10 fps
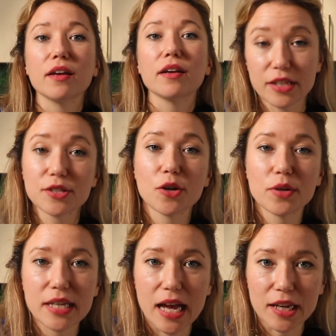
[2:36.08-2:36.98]
Let's go
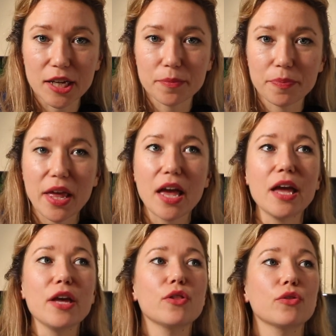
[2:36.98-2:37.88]
Italian.
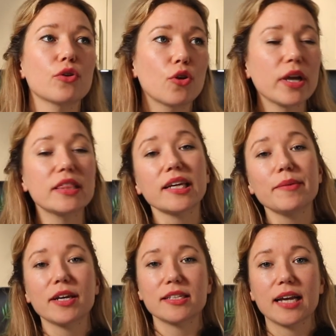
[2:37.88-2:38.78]
The great thing
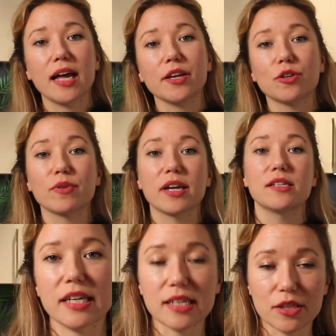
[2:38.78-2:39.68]
about Italian
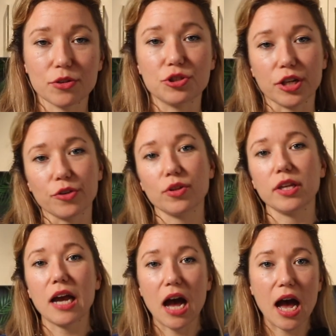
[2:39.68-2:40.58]
reds is that they're
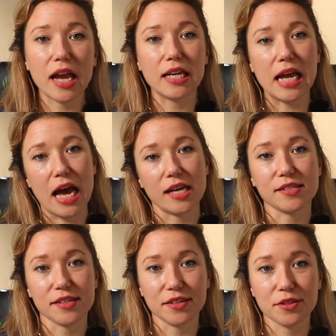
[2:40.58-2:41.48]
generally high in
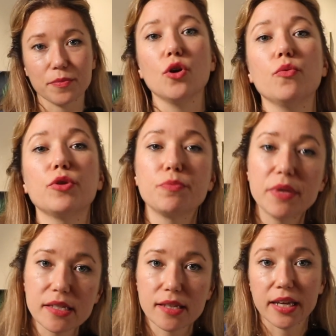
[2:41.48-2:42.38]
acid, which
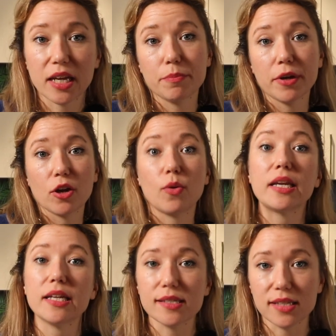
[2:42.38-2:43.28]
means that they can pair quite
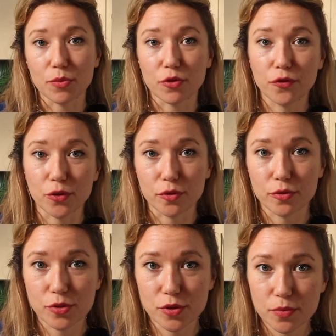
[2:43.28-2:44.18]
easily with
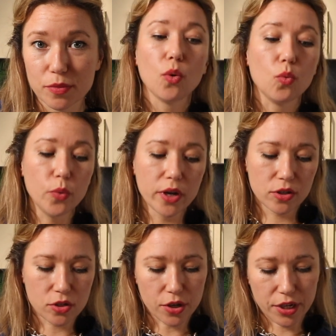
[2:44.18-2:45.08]
foods. We're
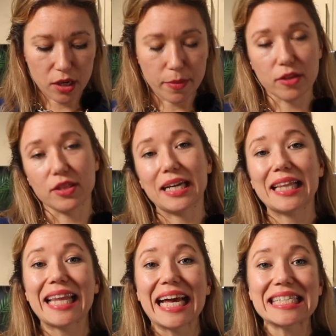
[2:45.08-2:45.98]
talking about the
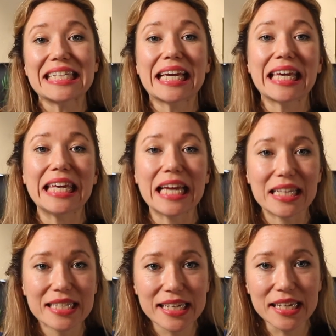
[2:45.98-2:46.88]
classic
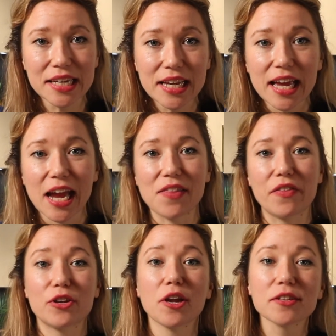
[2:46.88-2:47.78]
Chianti and then
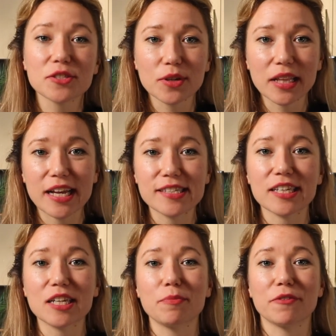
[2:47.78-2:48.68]
the not so
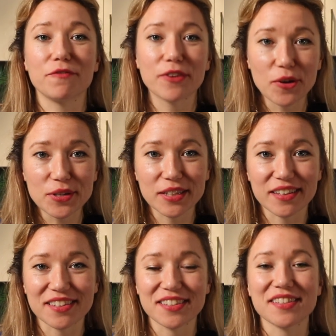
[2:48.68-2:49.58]
classic but very
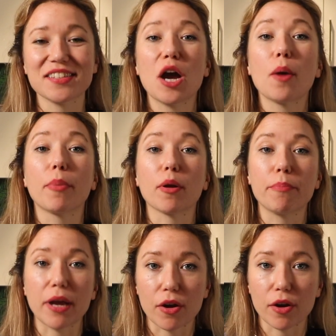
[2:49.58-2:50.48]
delicious
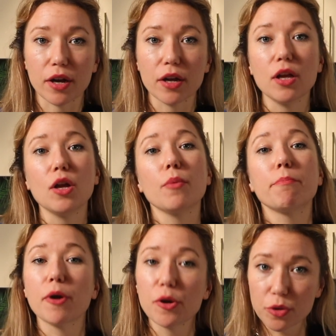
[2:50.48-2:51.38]
Barbera,
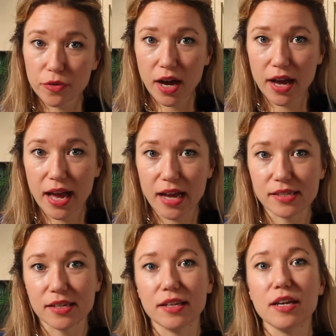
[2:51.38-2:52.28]
both with high
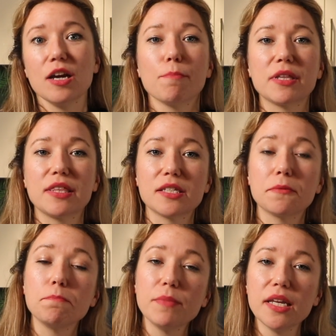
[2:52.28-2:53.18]
acid, but this
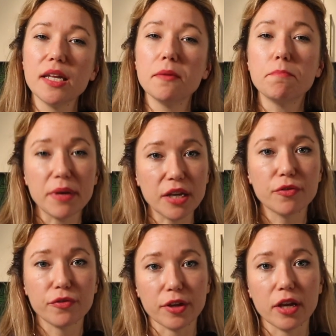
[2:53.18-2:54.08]
meaty, big
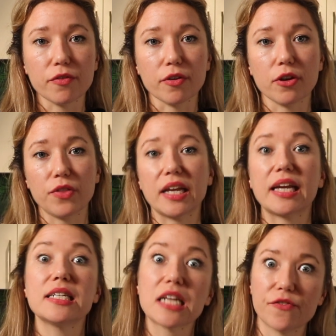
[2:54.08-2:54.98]
flavor that
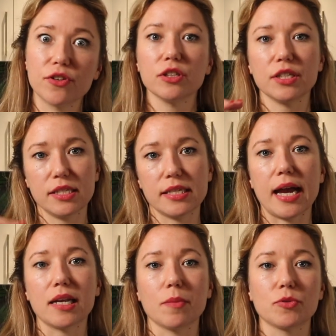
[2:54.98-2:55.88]
can definitely
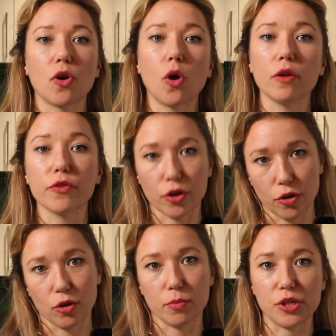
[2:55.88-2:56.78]
stand up to all the
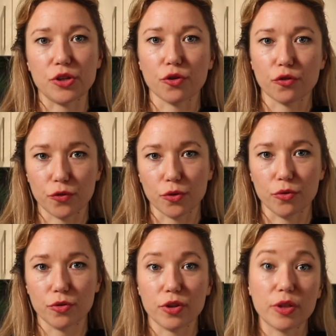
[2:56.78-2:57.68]
herbs in your
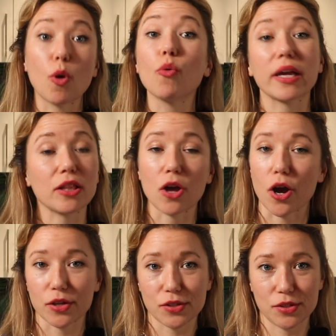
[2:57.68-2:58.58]
food. They won't get
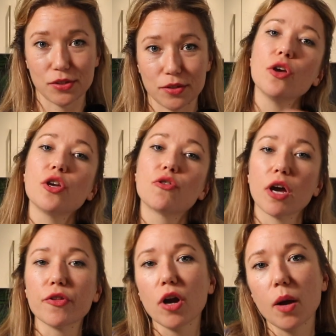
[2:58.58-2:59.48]
lost. Your
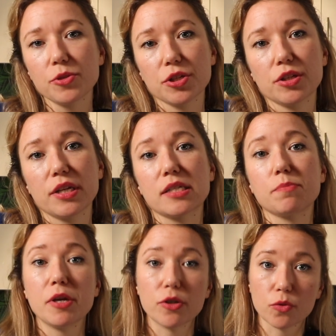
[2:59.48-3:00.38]
other option is a
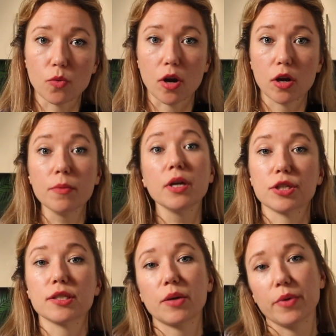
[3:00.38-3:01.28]
Pinot Noir,
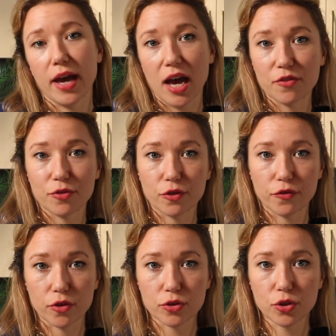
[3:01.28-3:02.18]
just like we had for the
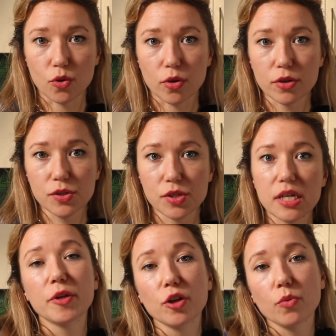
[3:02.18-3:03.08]
first course.
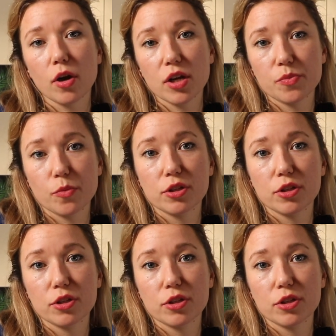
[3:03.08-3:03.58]
Pinot Noir is more